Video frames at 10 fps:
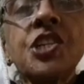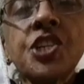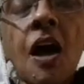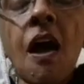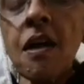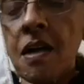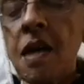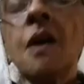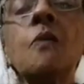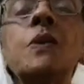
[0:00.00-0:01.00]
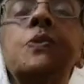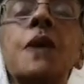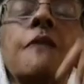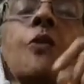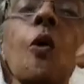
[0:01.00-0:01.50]
shark, which we
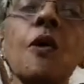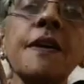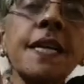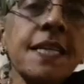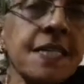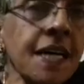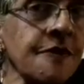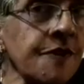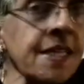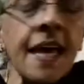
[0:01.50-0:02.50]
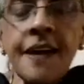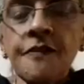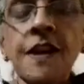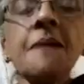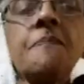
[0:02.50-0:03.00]
have already done with
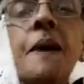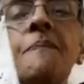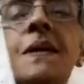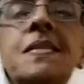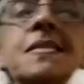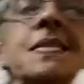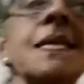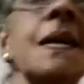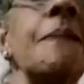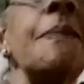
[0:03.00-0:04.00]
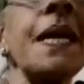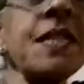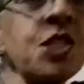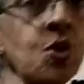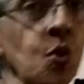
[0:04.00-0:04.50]
envelope puppets.
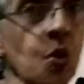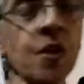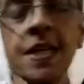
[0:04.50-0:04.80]
Please do look